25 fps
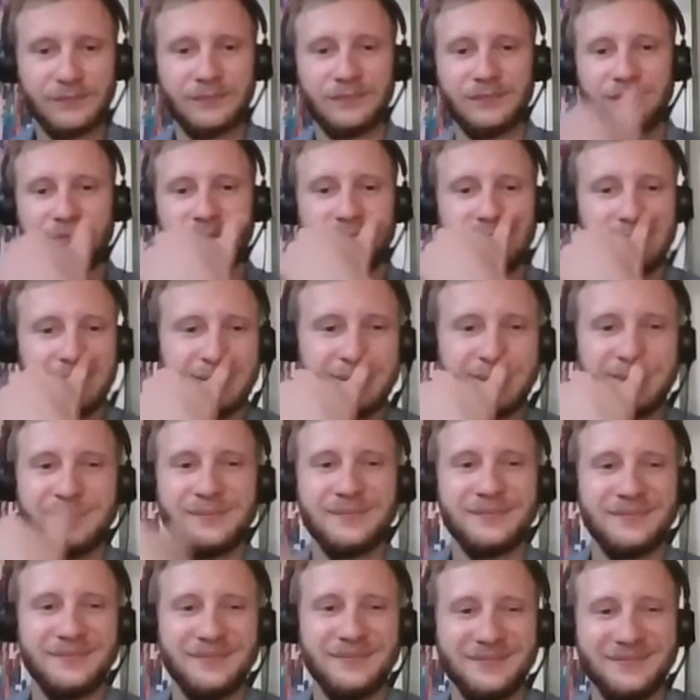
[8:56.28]

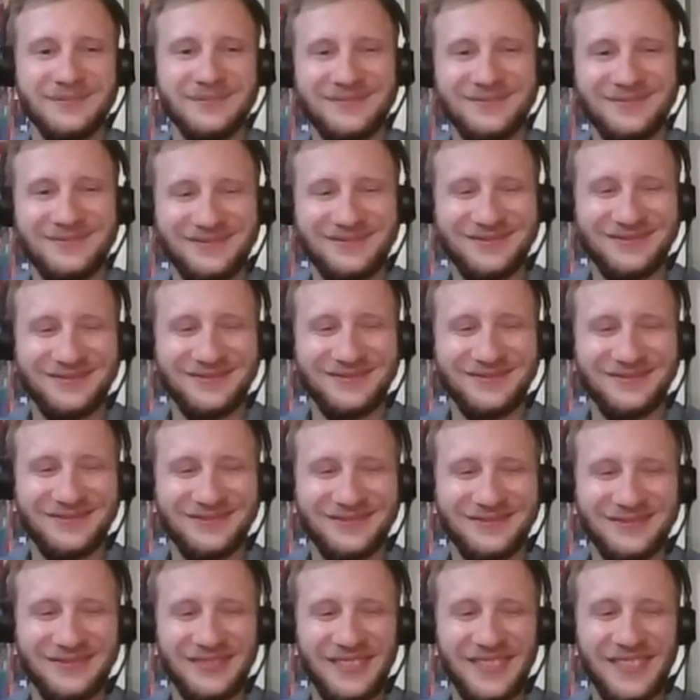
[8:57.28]

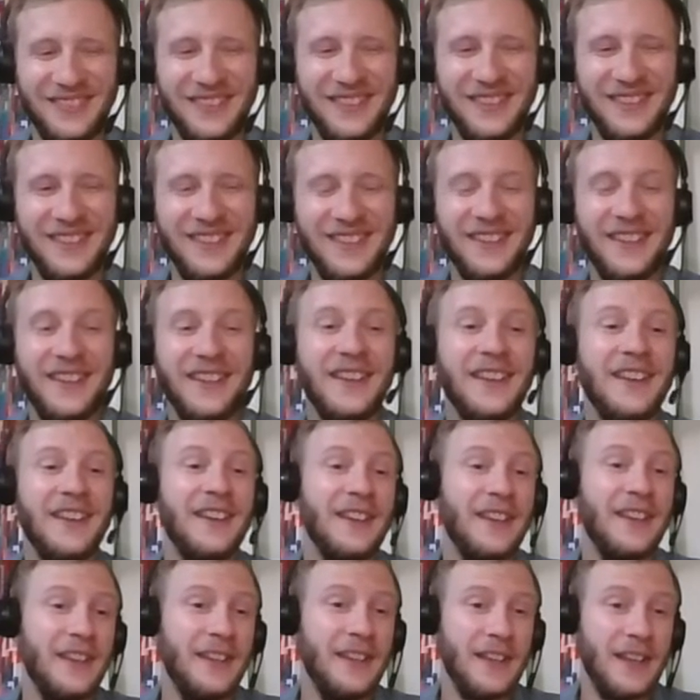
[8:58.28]

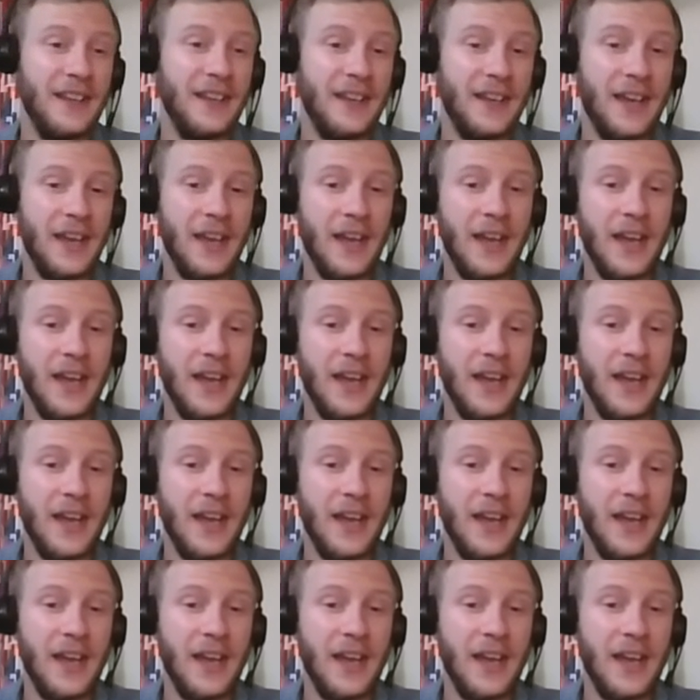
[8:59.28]
This person isn't speaking.